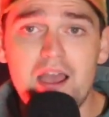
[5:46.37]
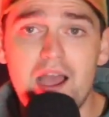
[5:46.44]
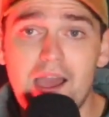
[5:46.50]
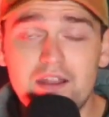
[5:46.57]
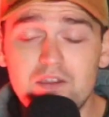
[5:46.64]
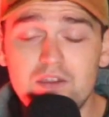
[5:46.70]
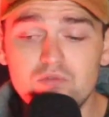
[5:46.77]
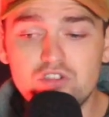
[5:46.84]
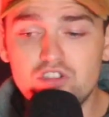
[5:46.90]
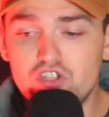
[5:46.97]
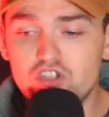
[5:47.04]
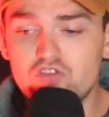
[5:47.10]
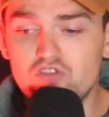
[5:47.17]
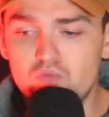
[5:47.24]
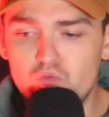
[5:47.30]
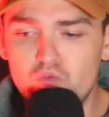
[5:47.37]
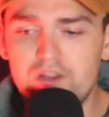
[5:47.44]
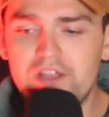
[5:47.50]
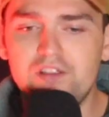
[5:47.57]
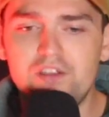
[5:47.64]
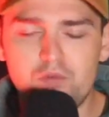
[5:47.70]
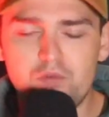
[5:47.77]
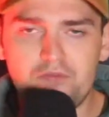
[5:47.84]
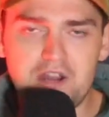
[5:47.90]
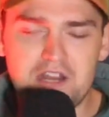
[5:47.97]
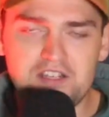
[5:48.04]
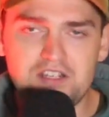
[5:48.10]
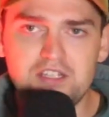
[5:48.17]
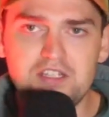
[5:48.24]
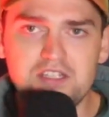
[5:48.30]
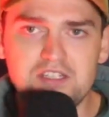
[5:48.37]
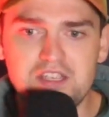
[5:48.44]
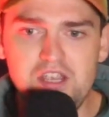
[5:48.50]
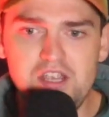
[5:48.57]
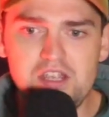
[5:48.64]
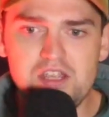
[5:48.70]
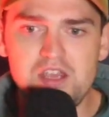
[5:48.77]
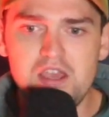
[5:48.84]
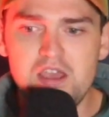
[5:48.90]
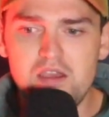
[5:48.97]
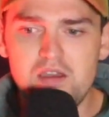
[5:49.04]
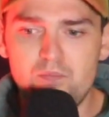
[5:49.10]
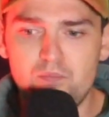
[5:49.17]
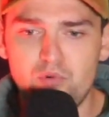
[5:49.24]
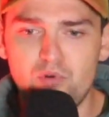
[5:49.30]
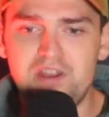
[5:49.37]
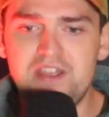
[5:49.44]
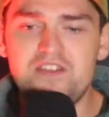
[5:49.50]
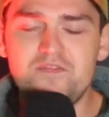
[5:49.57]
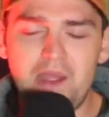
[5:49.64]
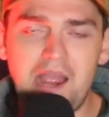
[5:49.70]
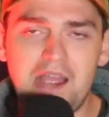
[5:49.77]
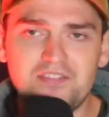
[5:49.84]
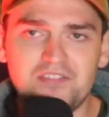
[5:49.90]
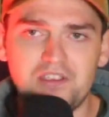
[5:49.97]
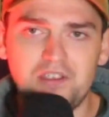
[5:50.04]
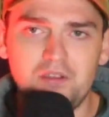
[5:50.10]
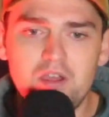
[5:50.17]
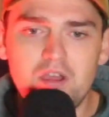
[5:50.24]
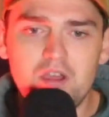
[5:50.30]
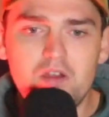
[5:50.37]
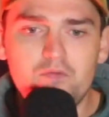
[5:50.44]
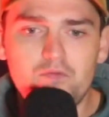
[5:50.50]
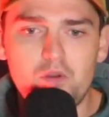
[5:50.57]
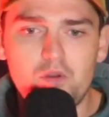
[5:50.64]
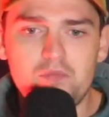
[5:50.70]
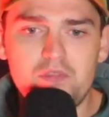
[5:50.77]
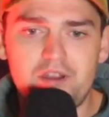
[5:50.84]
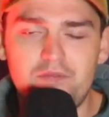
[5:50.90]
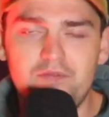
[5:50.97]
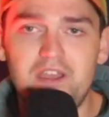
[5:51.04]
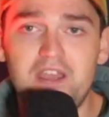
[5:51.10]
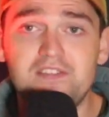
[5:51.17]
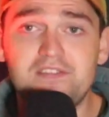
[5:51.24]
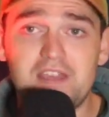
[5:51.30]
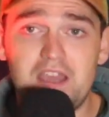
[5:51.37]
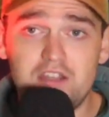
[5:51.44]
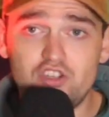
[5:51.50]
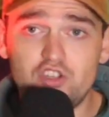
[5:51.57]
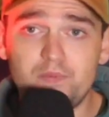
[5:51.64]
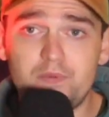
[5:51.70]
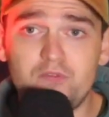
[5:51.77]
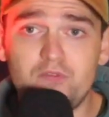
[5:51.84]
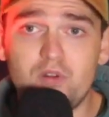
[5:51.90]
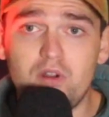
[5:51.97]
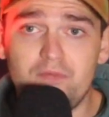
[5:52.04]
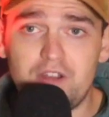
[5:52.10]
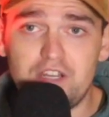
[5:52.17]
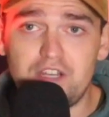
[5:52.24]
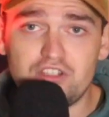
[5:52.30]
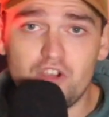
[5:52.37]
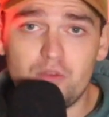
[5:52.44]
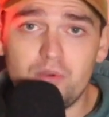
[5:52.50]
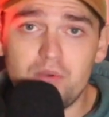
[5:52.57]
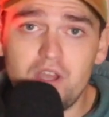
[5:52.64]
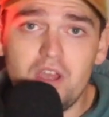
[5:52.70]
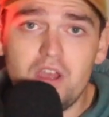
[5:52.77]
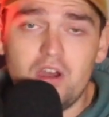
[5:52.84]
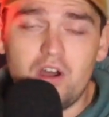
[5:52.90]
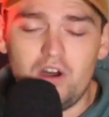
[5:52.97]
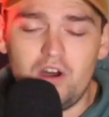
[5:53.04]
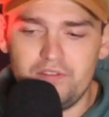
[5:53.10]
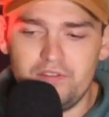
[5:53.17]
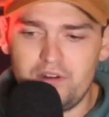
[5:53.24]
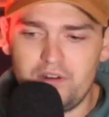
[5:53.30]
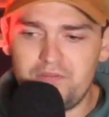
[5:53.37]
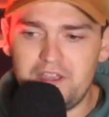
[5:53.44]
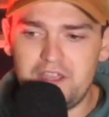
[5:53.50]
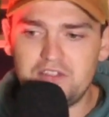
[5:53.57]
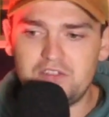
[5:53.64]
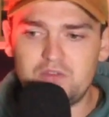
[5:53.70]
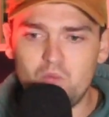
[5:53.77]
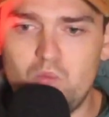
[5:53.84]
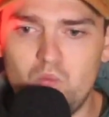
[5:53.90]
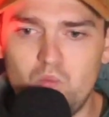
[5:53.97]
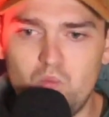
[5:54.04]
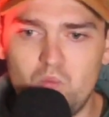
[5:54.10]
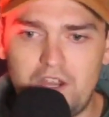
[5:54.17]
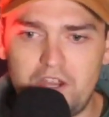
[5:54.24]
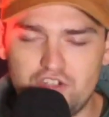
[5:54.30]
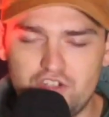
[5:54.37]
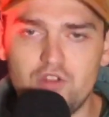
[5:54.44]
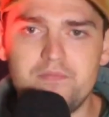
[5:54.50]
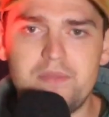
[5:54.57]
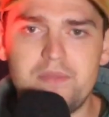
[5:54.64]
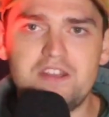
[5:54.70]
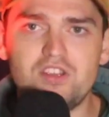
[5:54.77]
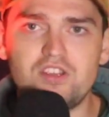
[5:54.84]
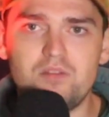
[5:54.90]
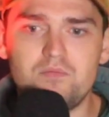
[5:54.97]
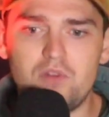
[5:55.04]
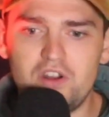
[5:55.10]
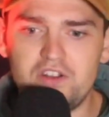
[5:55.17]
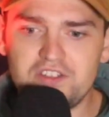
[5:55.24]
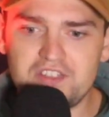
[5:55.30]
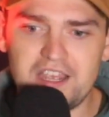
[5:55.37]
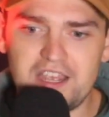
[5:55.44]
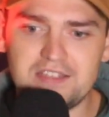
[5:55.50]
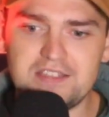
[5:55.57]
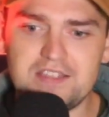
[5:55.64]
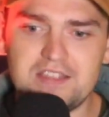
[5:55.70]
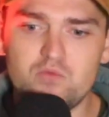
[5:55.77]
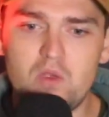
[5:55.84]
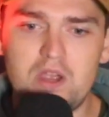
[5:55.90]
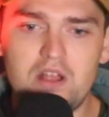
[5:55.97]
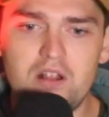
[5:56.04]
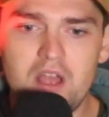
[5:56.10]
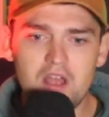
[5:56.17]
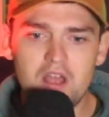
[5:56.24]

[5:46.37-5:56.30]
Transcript: And it was just really refreshing to see brave passing from the defence. And just before I finish up on the defence, I should mention Moritz Jenz as well.